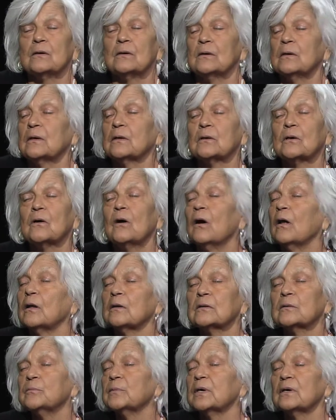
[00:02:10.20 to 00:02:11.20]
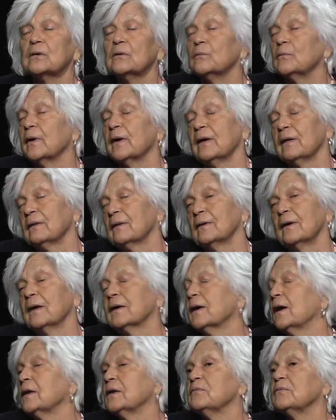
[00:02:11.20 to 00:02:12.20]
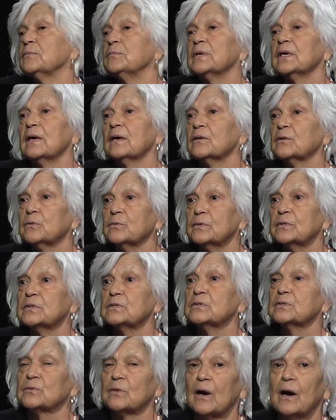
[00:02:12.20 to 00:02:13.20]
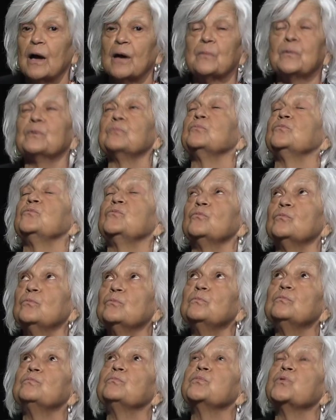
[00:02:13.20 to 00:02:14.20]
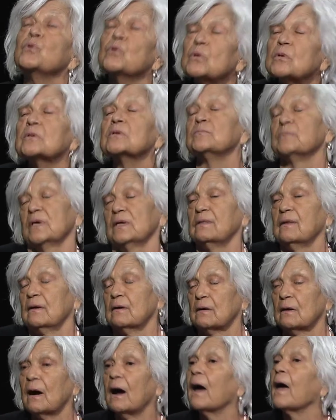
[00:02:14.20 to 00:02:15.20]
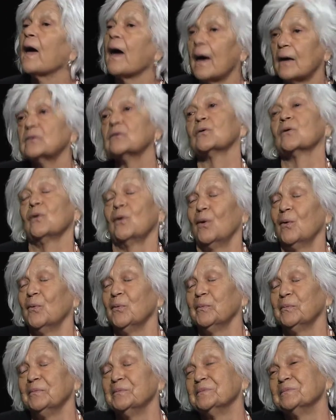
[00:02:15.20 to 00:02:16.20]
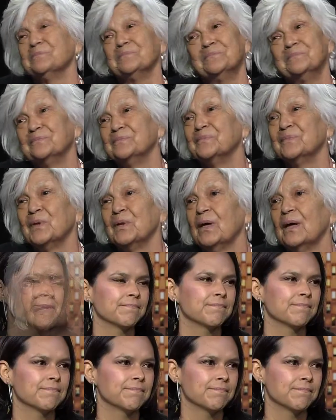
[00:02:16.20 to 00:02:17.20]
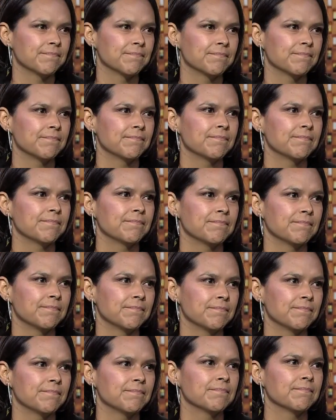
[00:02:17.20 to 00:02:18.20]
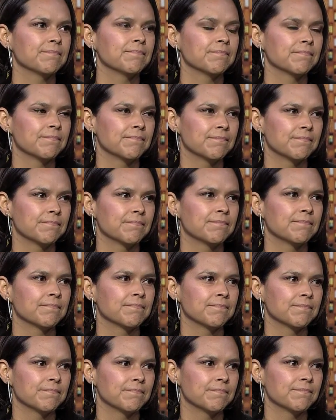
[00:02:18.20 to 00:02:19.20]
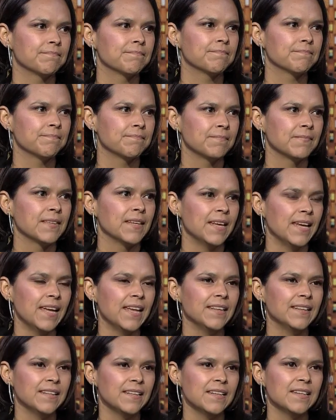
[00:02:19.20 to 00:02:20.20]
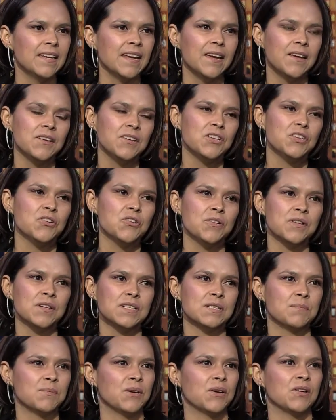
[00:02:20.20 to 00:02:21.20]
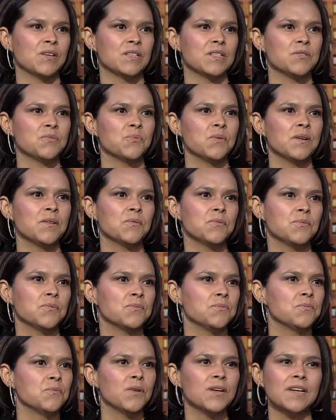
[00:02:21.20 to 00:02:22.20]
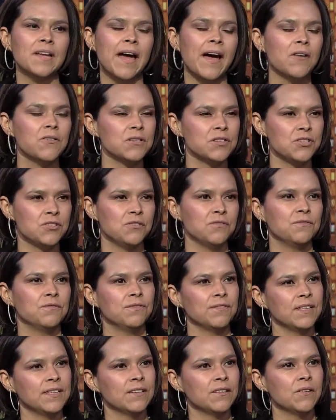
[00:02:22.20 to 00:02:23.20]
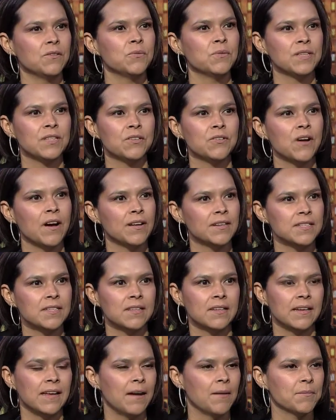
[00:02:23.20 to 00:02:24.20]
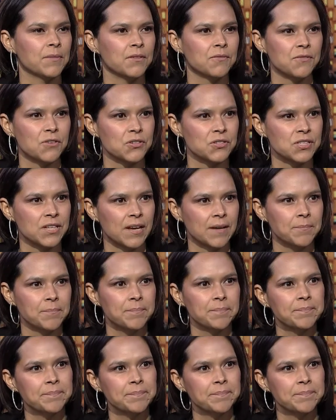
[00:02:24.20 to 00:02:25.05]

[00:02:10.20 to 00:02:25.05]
It called me in a way that I can't even begin to describe. It pulled me there. I had to go. And I think that's probably their experience too. Yep. And Lynette, your experience, how did you feel when you got to the camp the first time?